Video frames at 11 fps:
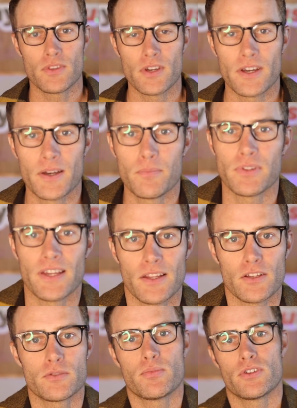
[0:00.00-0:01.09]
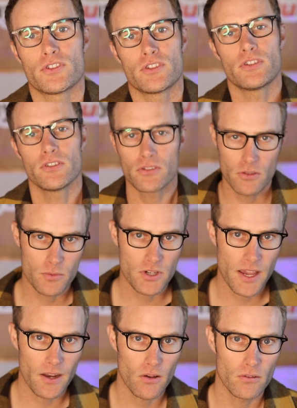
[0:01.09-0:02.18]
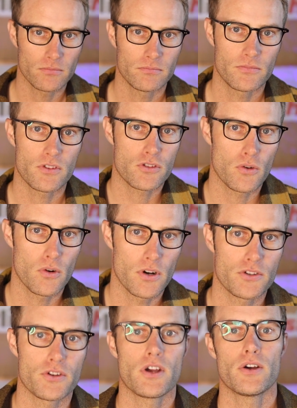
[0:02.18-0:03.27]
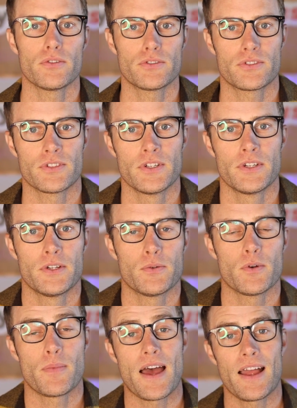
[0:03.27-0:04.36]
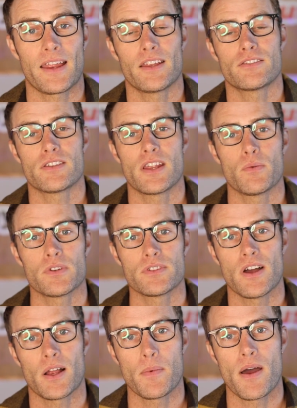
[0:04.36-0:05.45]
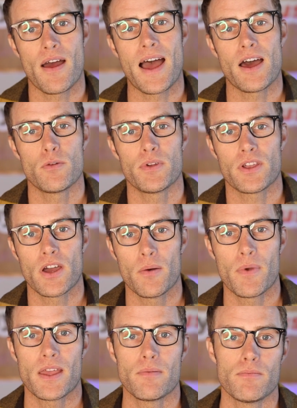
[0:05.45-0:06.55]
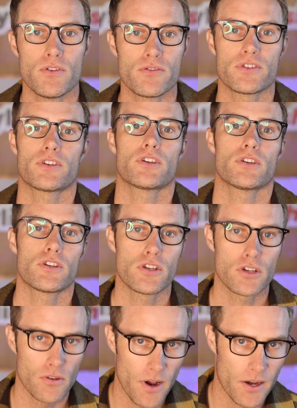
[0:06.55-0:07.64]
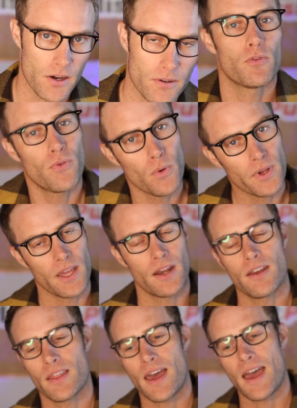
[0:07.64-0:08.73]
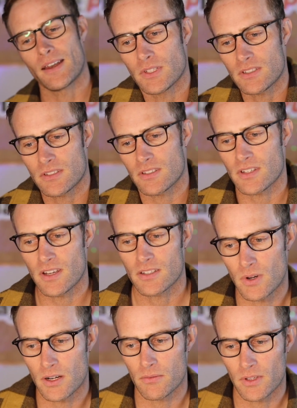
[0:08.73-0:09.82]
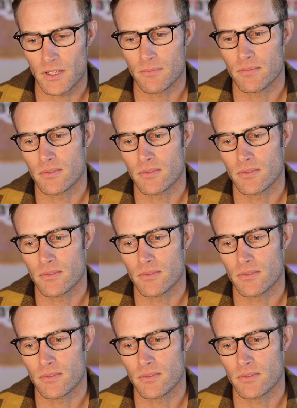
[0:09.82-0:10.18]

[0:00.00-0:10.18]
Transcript: the Playlist Push YouTube channel. It's George, your host. We're back, and today we're talking about how to become a music curator. Before we get into that, let's discuss what it really